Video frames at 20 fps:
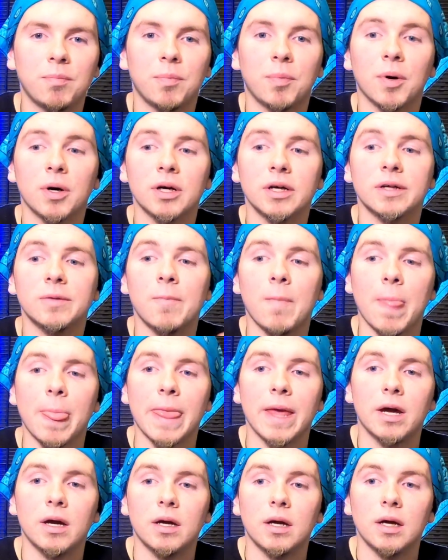But
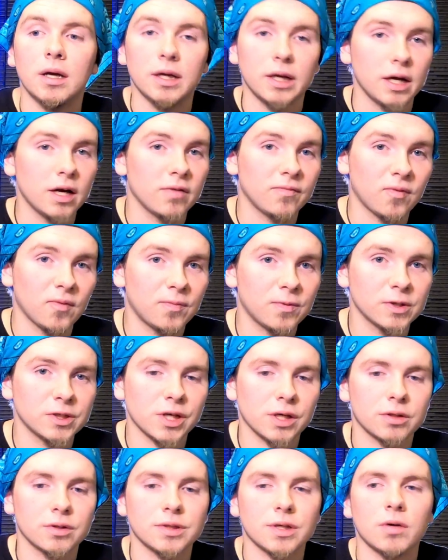yeah, feel free to
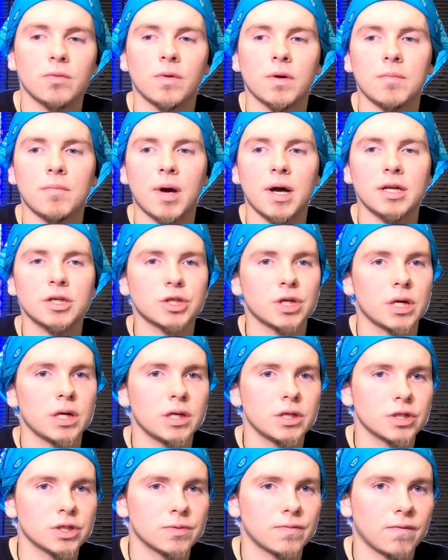check those out. We might
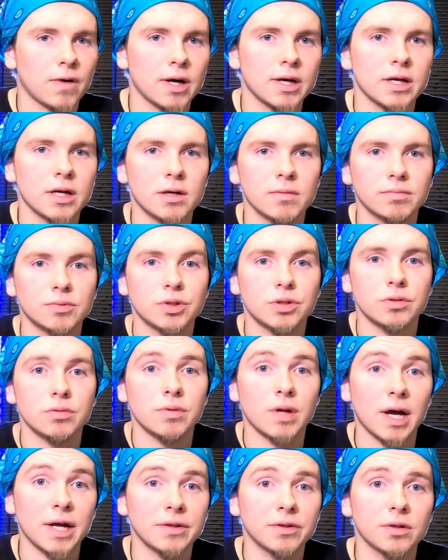change Friday up to
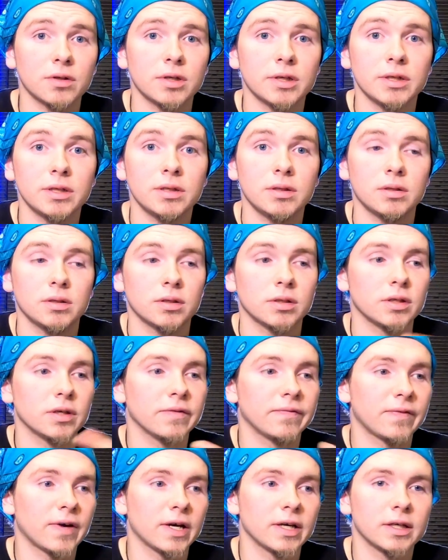9:30
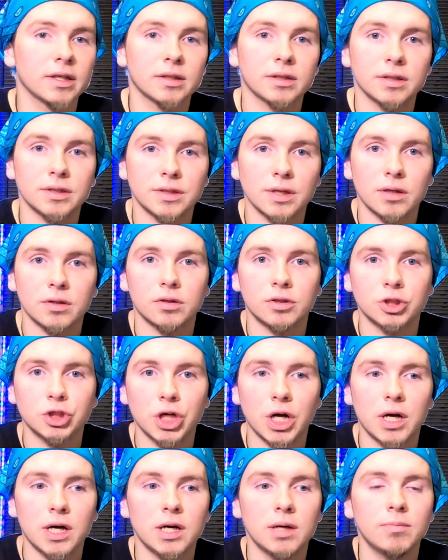if I get this other
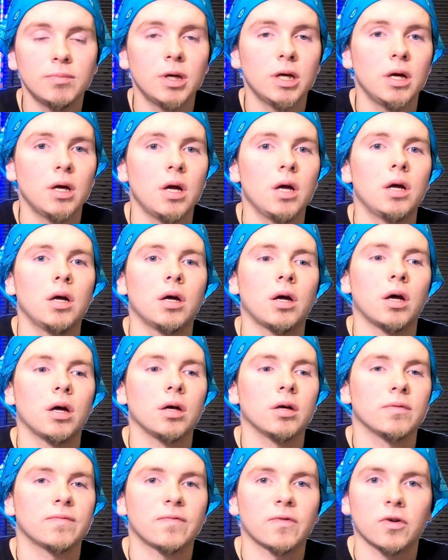job
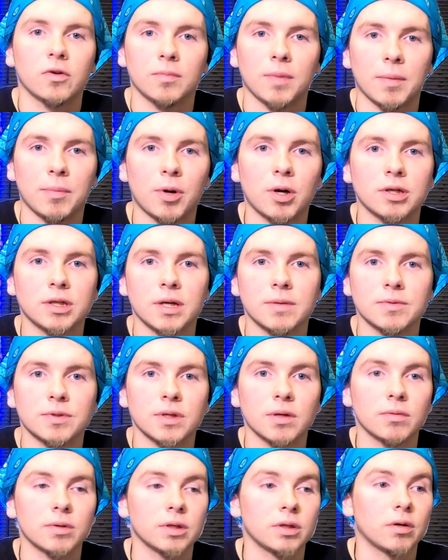for my part-time, so
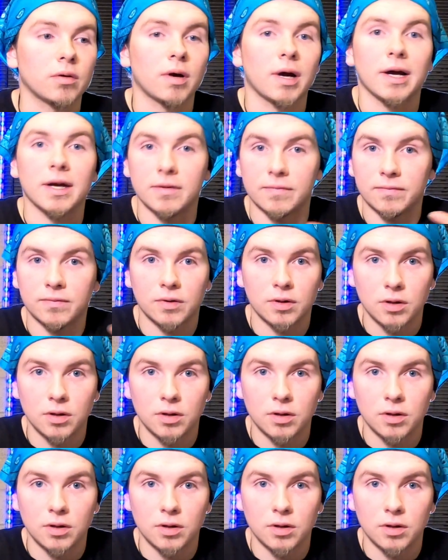that way I have